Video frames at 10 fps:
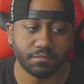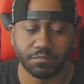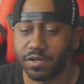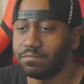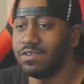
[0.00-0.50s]

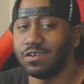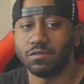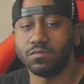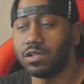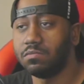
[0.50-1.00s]
But
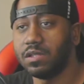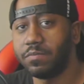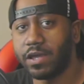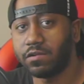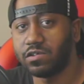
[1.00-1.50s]
AA
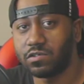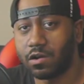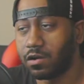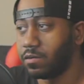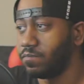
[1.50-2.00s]
batteries
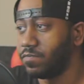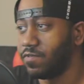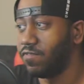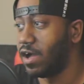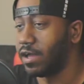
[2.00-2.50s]
are
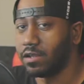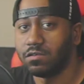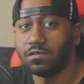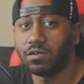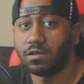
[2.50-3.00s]
fine.
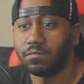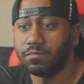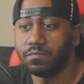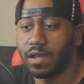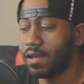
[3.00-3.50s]

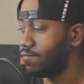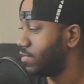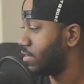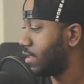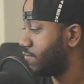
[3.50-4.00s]

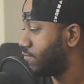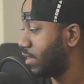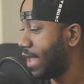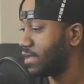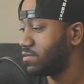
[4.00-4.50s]
They've
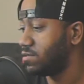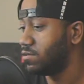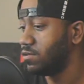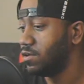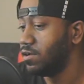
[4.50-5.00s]
lasted
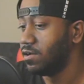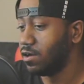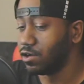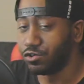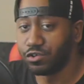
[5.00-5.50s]

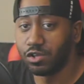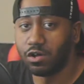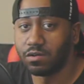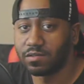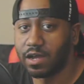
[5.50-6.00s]
a good
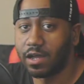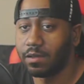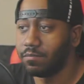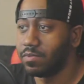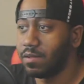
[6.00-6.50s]
long
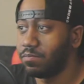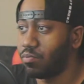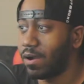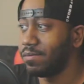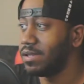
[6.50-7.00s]
time. They
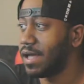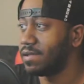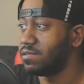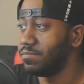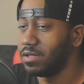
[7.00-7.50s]
probably
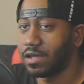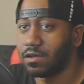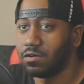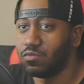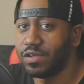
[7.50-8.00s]
lasted me like
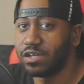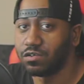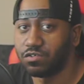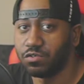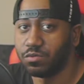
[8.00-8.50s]
a week
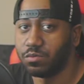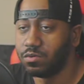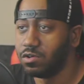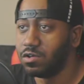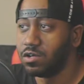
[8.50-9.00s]
or two
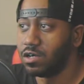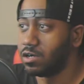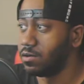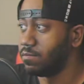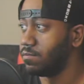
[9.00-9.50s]

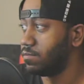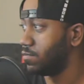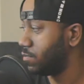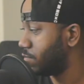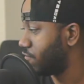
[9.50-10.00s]

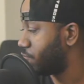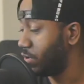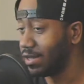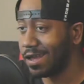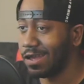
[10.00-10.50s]
of
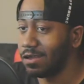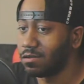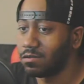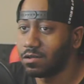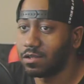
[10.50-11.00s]

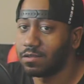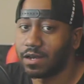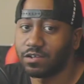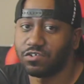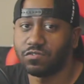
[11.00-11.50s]
playing, and then
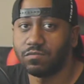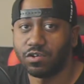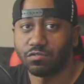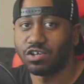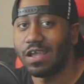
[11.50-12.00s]
I just
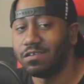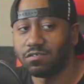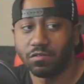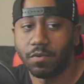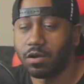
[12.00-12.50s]
changed them